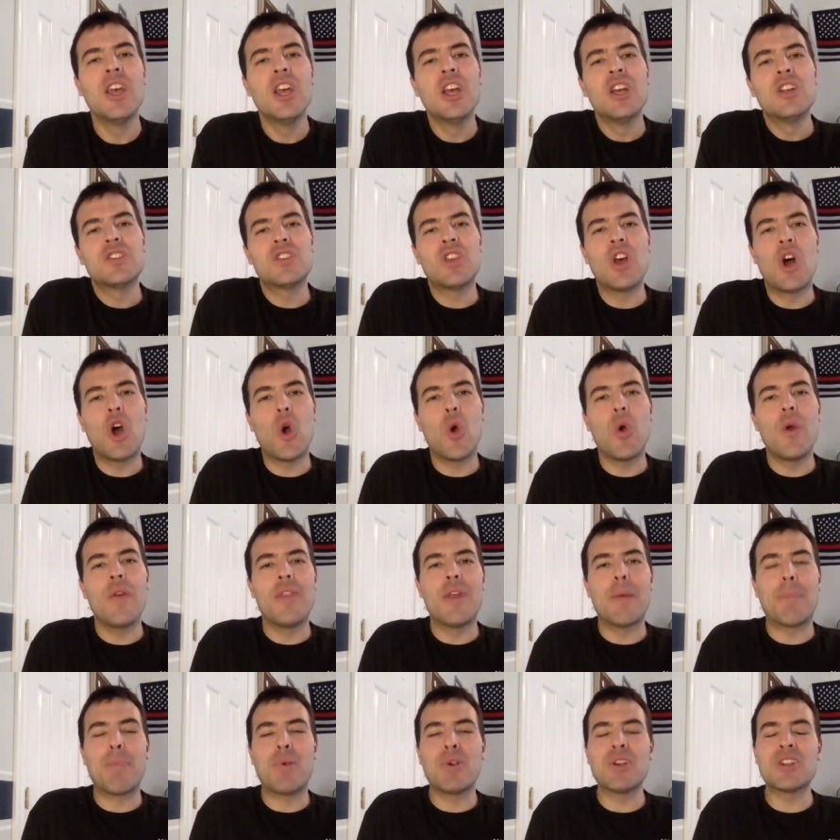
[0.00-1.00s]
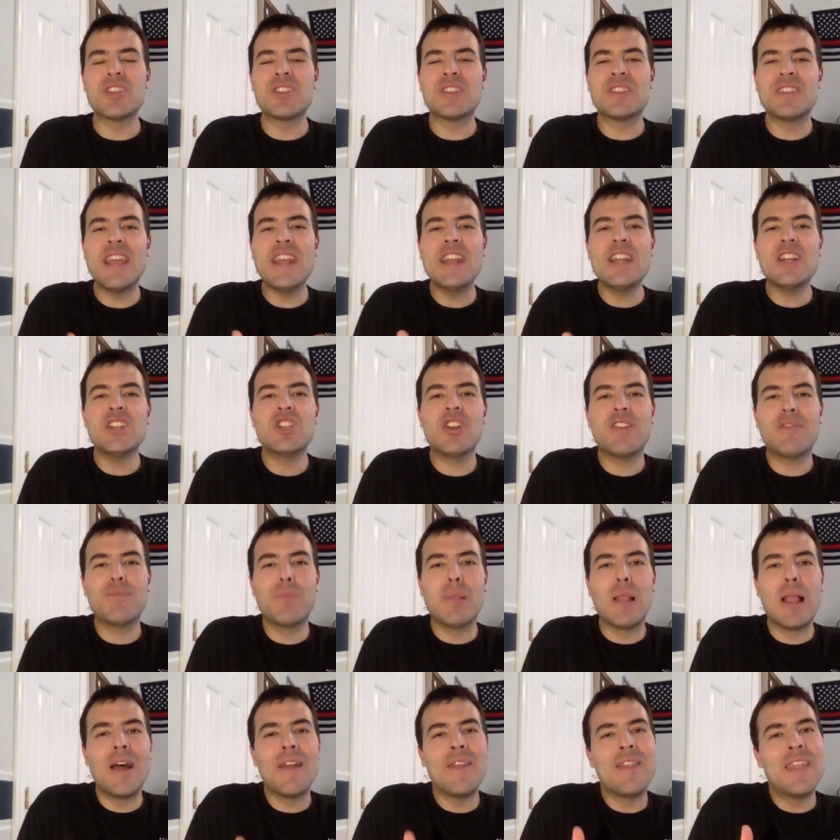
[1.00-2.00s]
So the percentage of
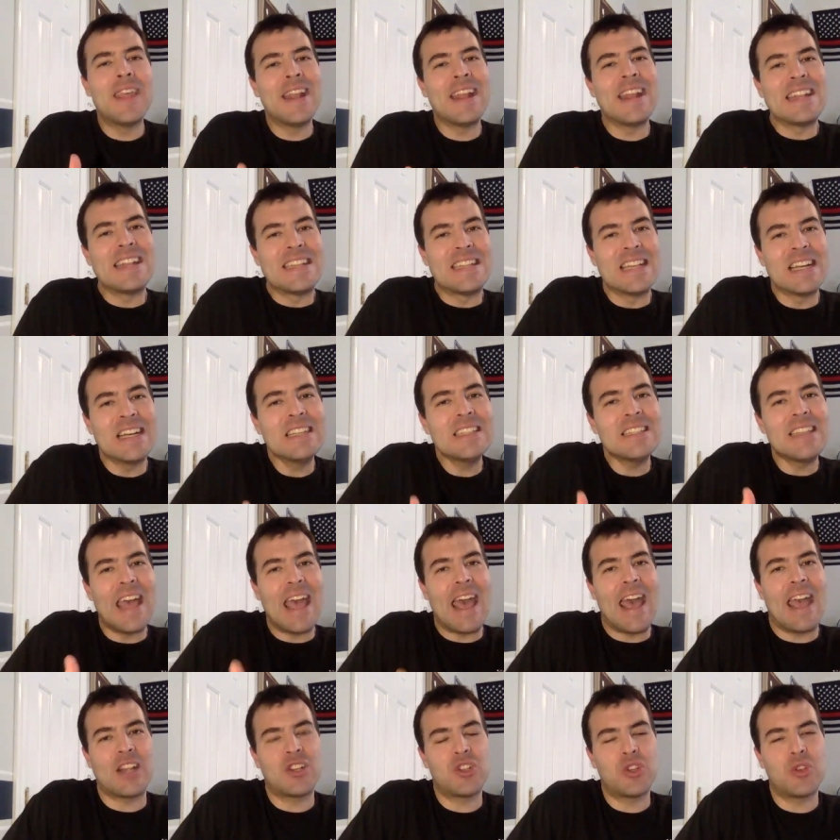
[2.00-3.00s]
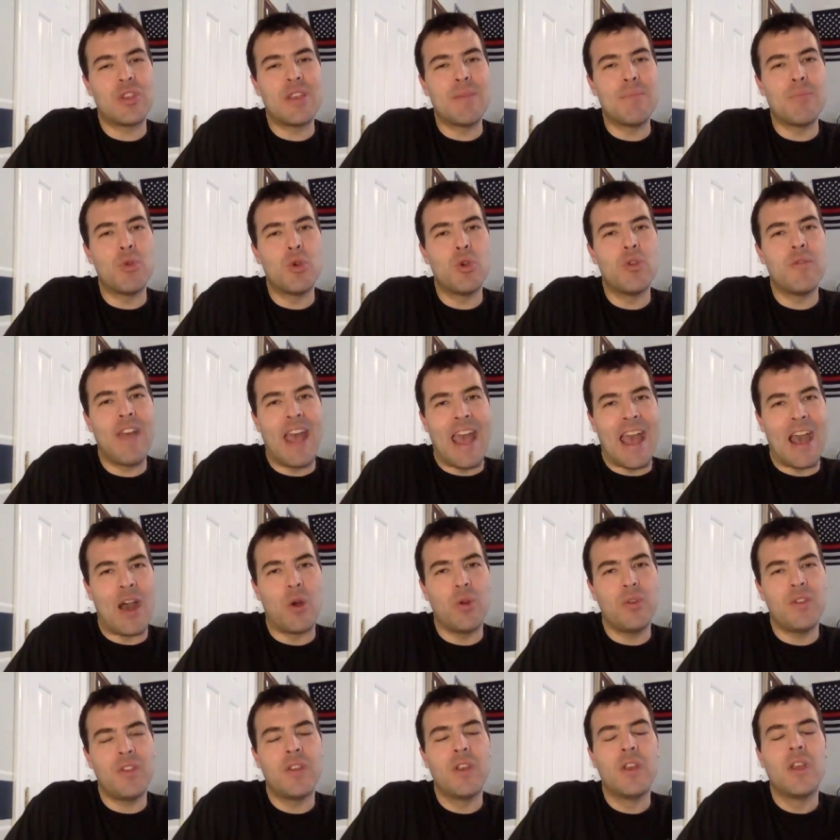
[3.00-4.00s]
blood that it does actually move
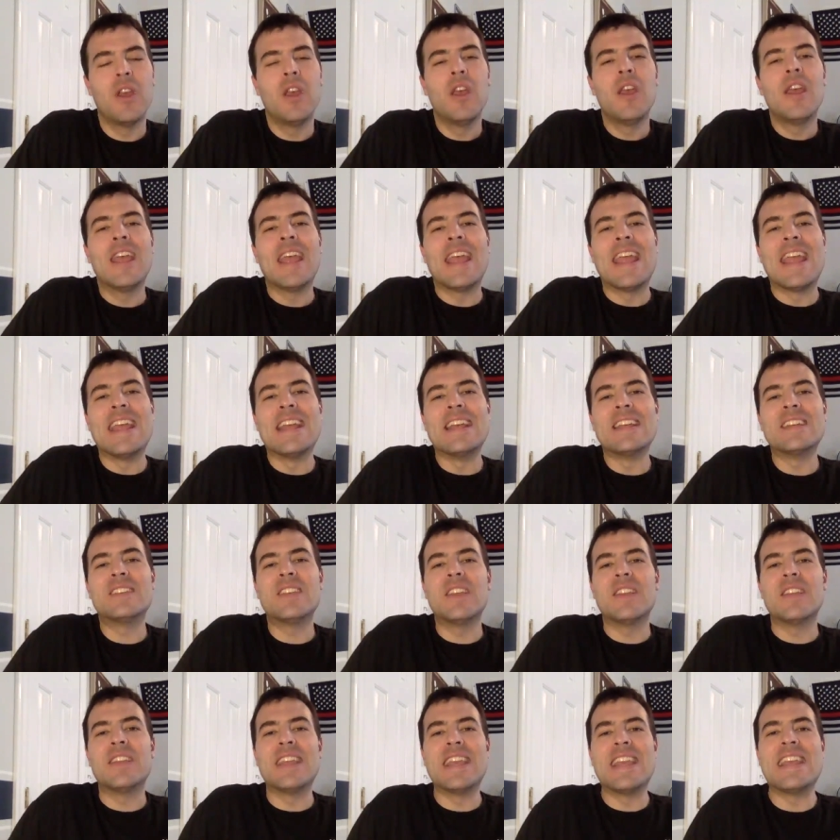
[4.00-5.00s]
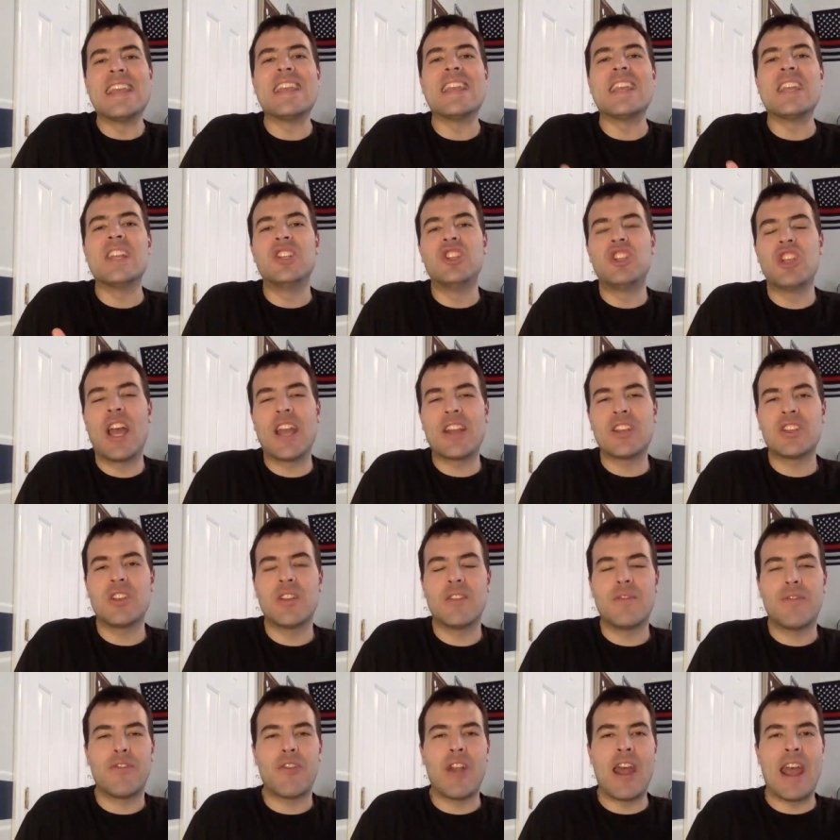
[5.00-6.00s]
out is the
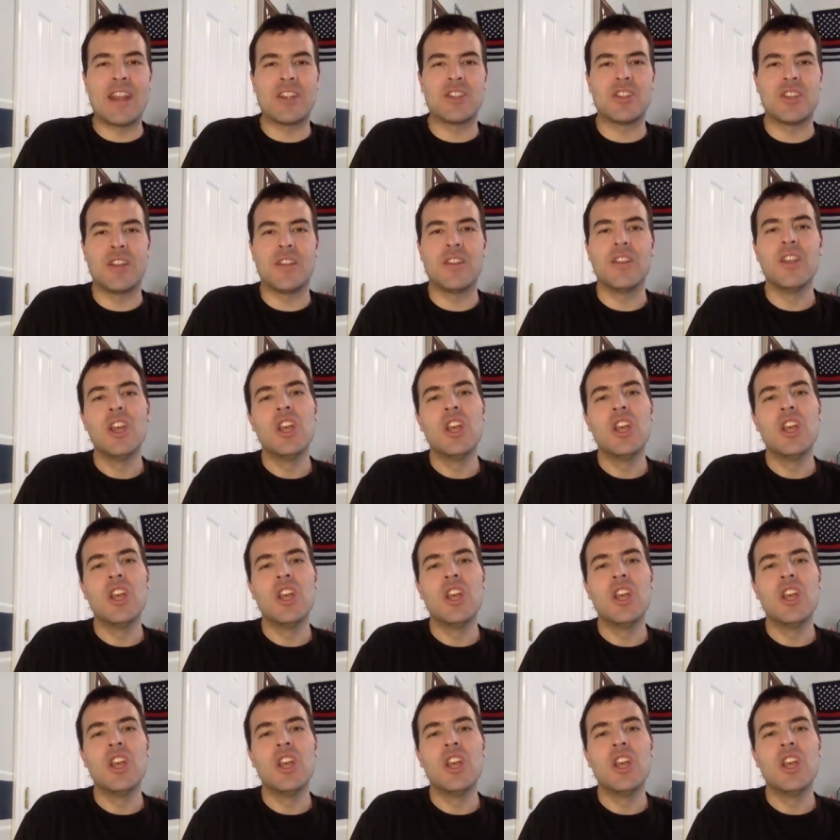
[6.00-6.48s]
ejection fraction.